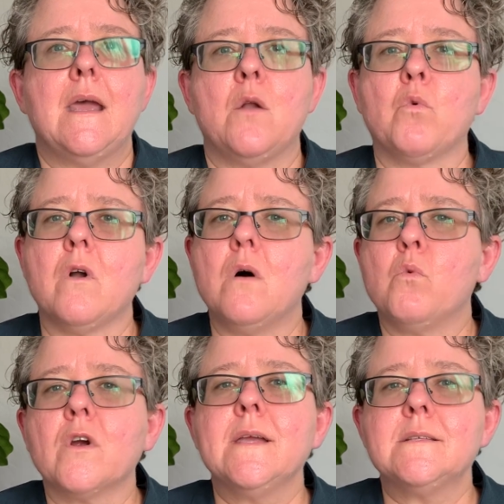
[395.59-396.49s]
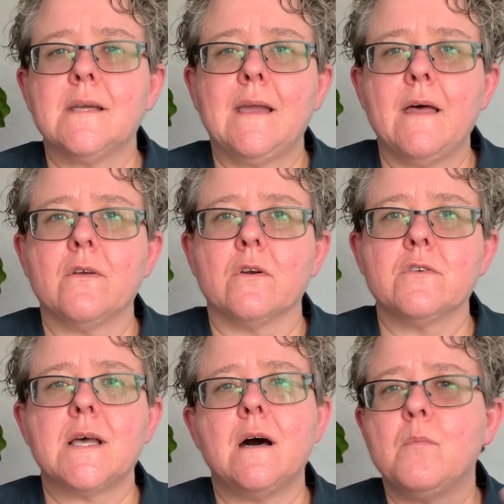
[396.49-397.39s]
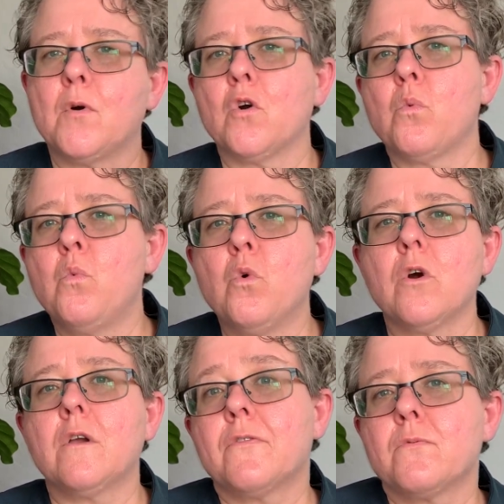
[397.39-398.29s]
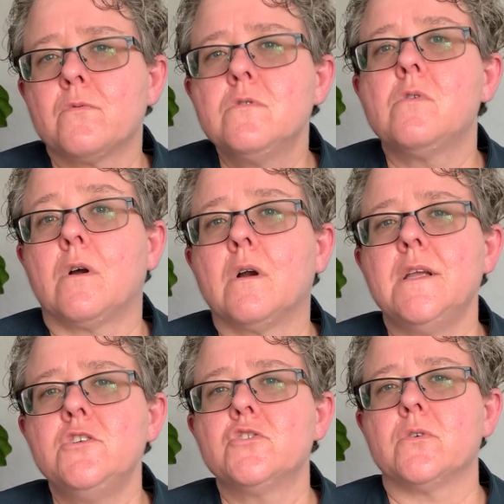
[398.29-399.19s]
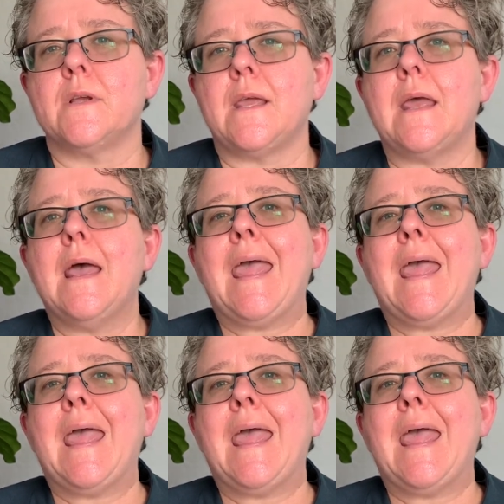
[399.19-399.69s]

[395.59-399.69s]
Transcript: and we're all working together to help her work through her injury